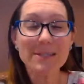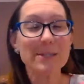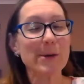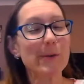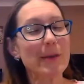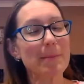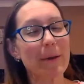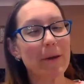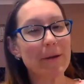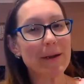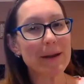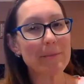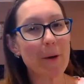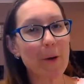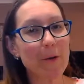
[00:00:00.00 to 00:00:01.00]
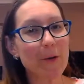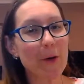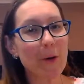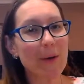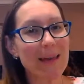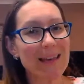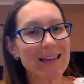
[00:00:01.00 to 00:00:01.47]
So the American
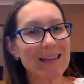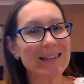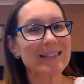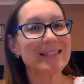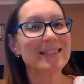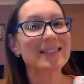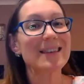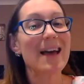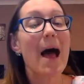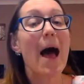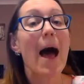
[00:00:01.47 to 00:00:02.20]
BOGO is